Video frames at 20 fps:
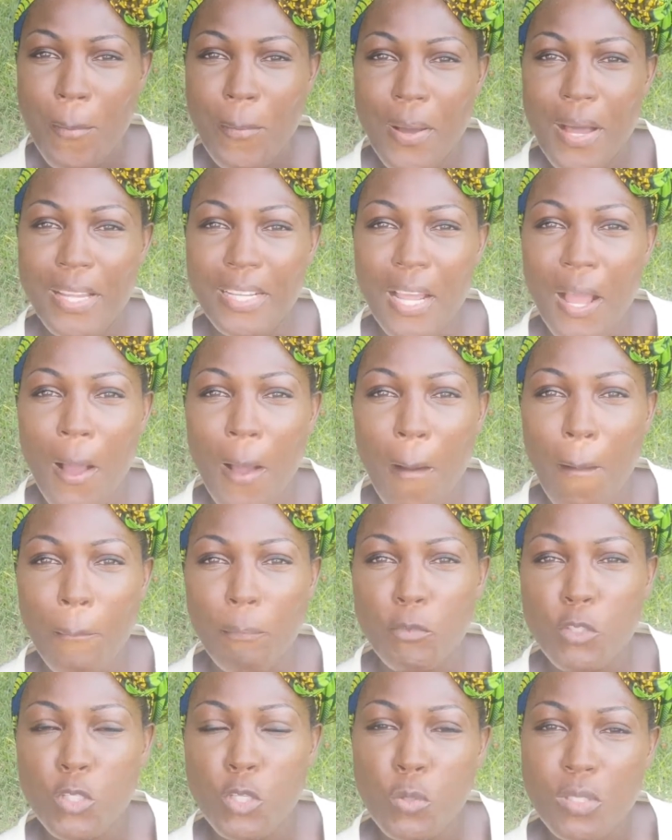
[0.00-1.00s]
But
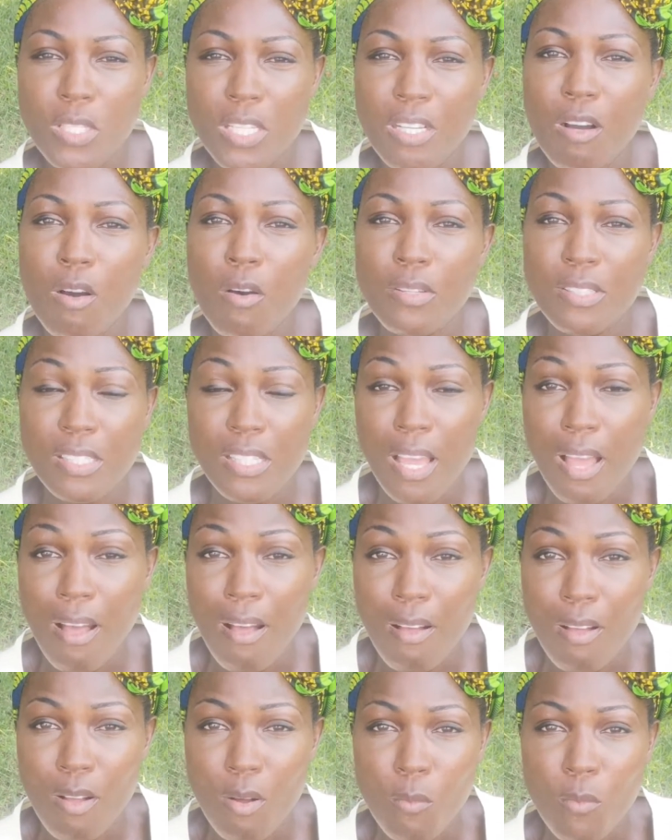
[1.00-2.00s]
choosing a
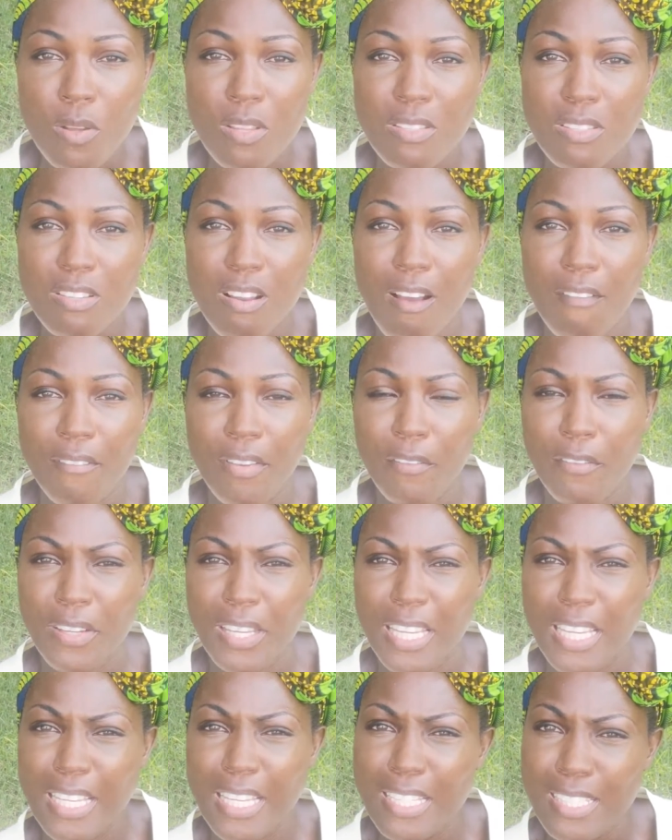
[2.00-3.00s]
hotel was not very
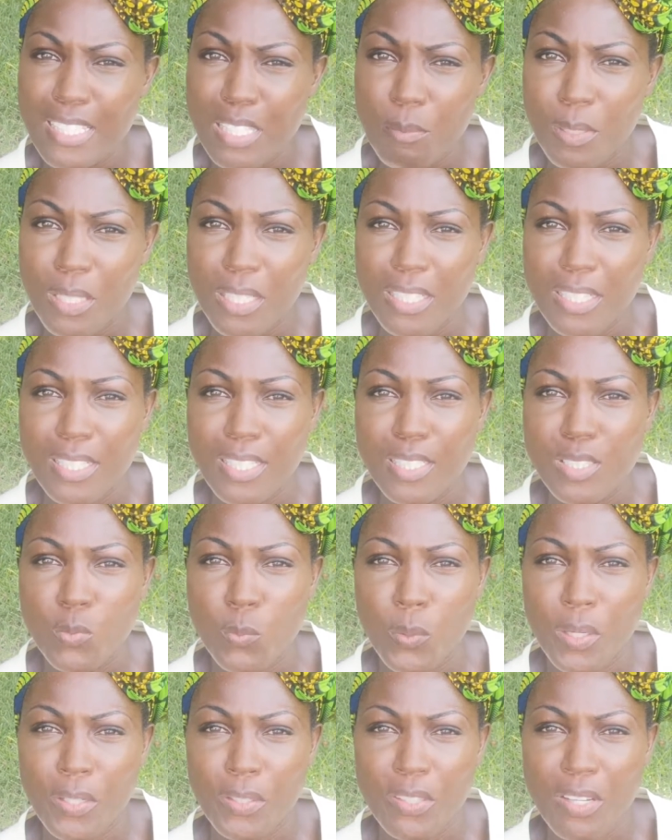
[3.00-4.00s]
easy because
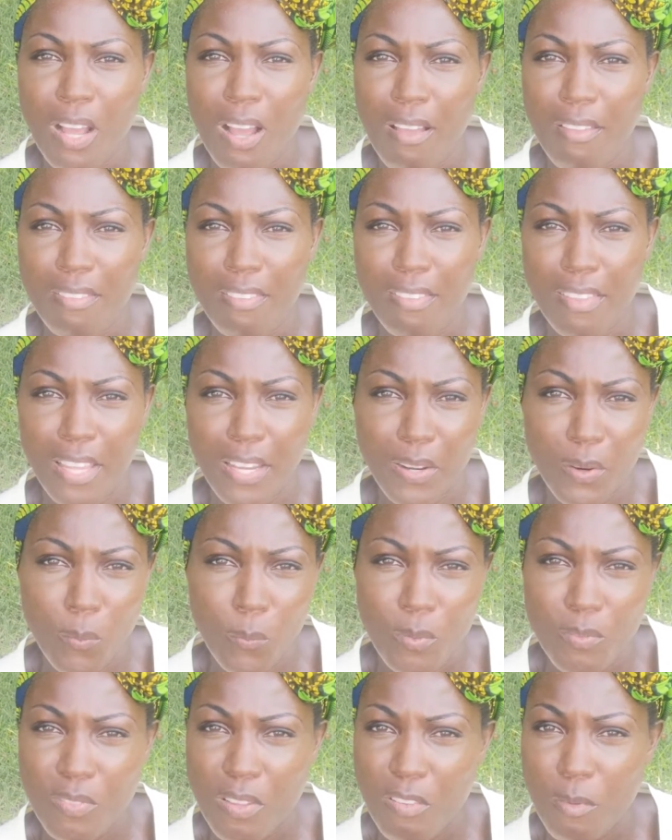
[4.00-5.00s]
we're not there.
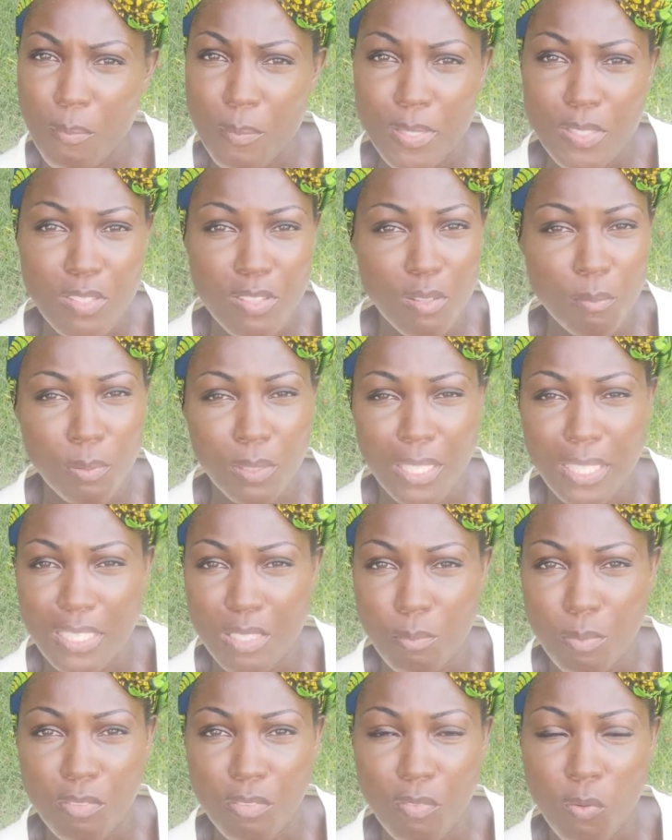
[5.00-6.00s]
We've never been to the
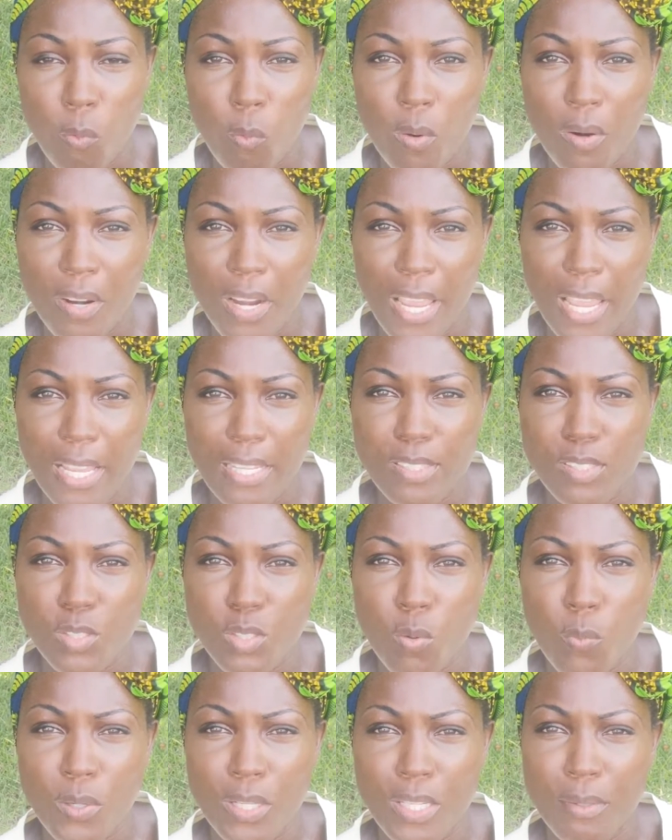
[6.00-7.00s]
place before, and
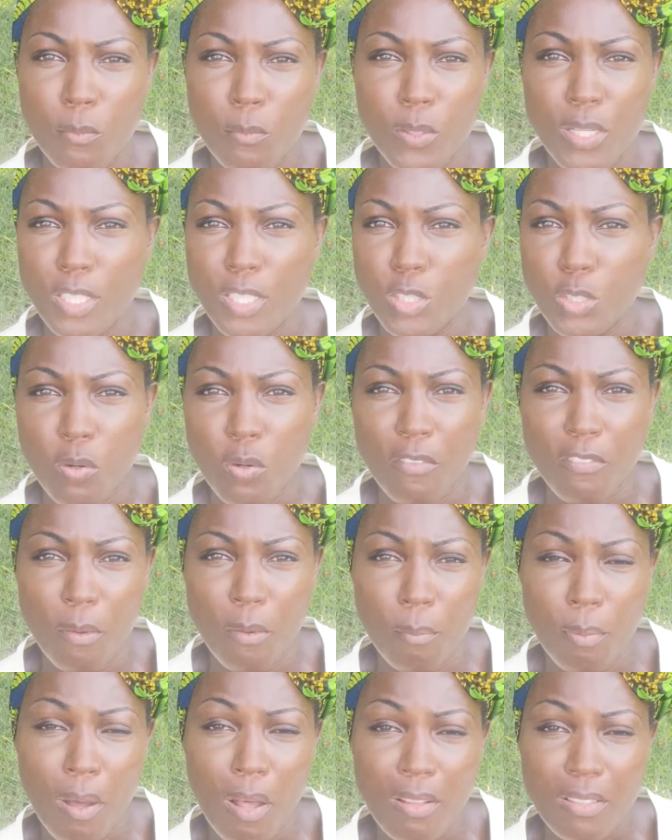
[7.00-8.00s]
so we're not sure of
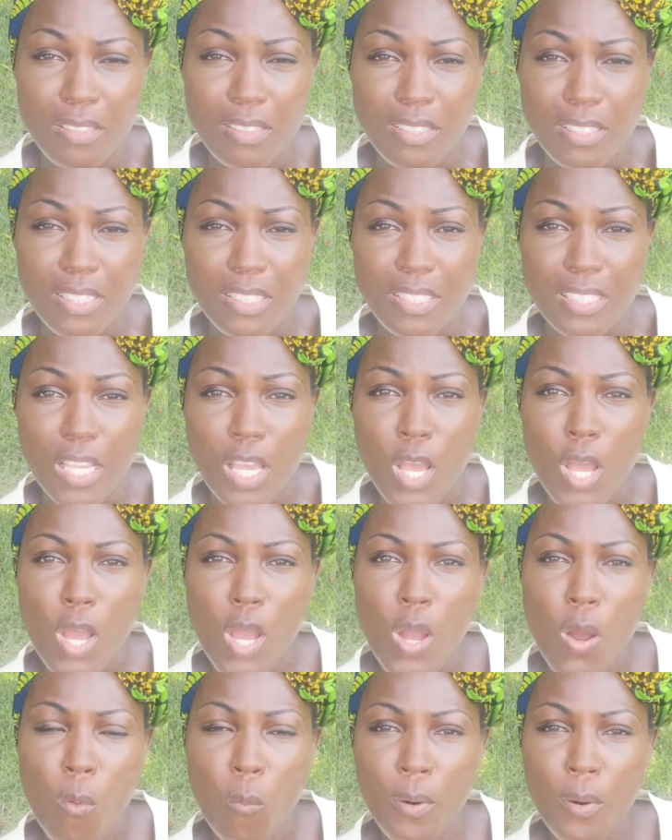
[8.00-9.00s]
their policies
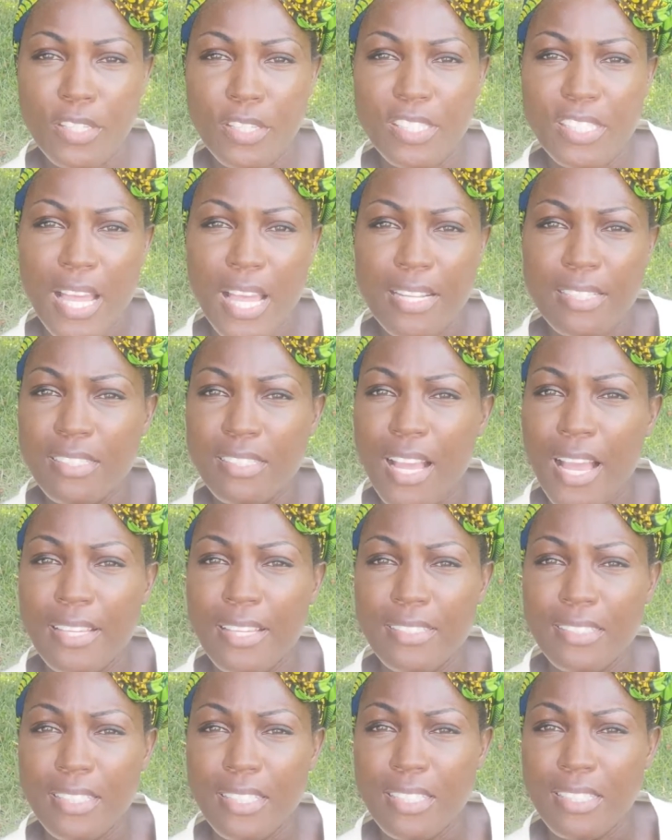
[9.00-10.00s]
where
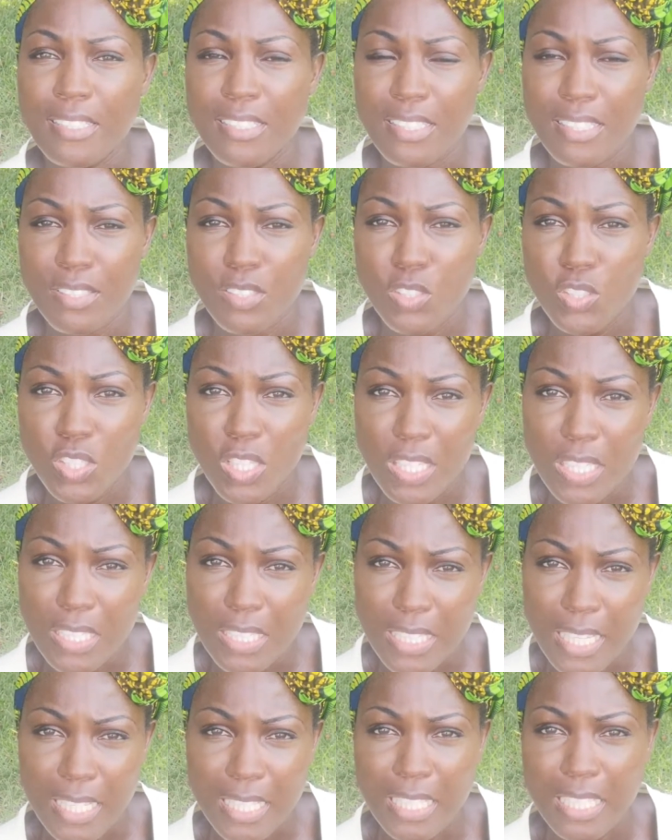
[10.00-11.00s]
sanitizing is
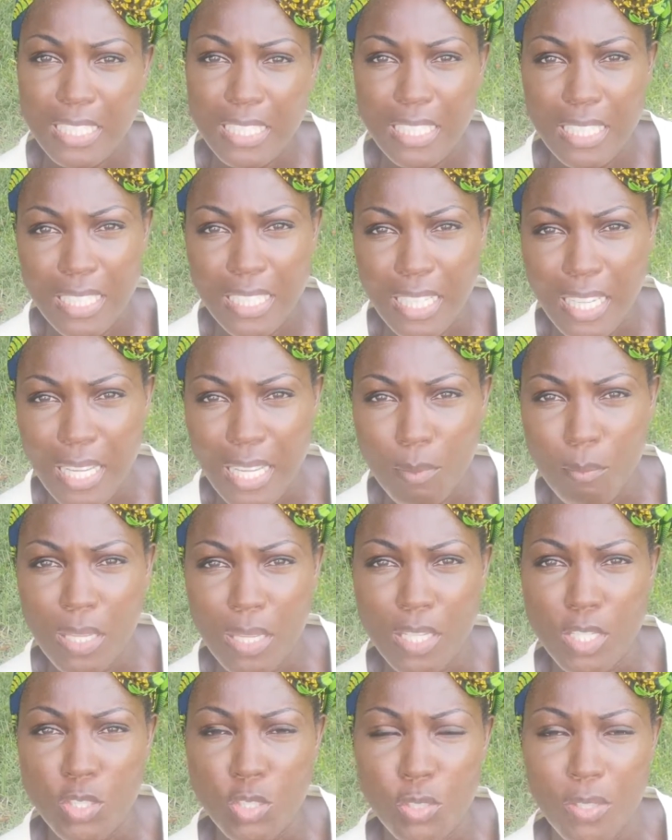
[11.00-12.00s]
concerned and cleaning and
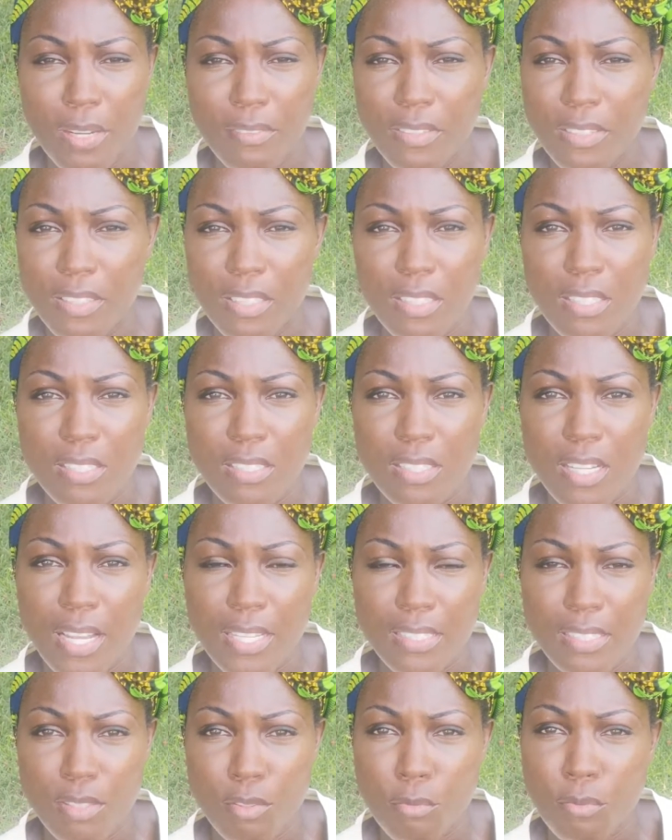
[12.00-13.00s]
making sure everything is
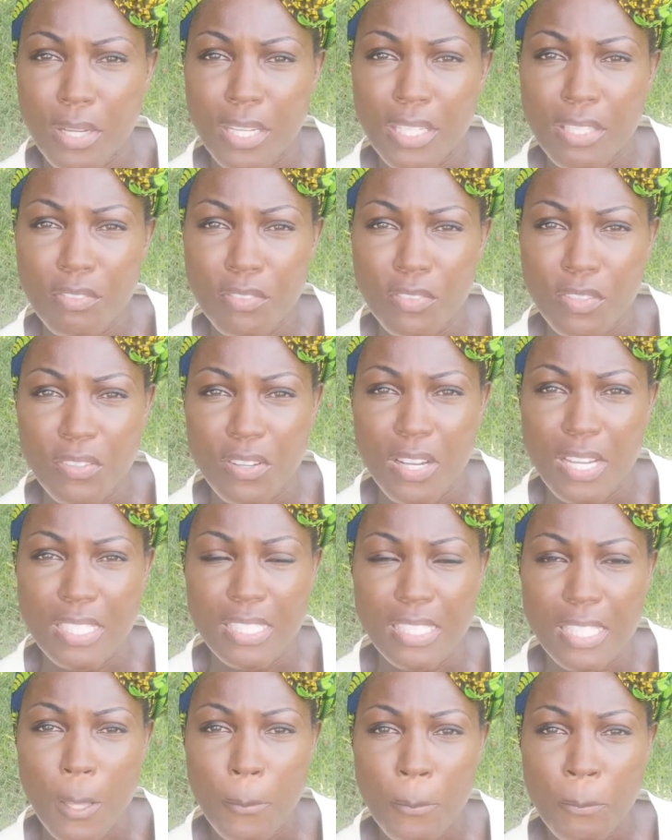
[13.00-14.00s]
nice and ready for
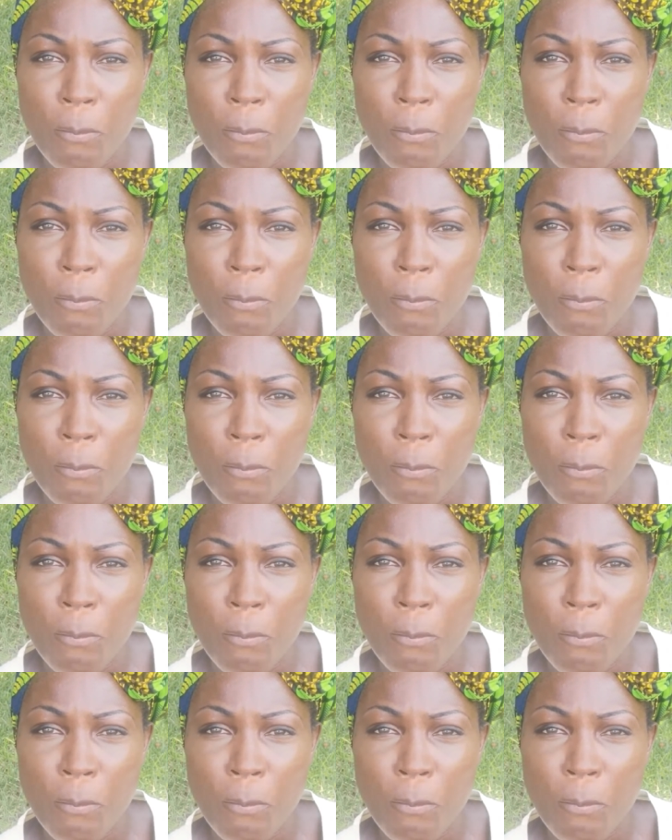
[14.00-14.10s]
us.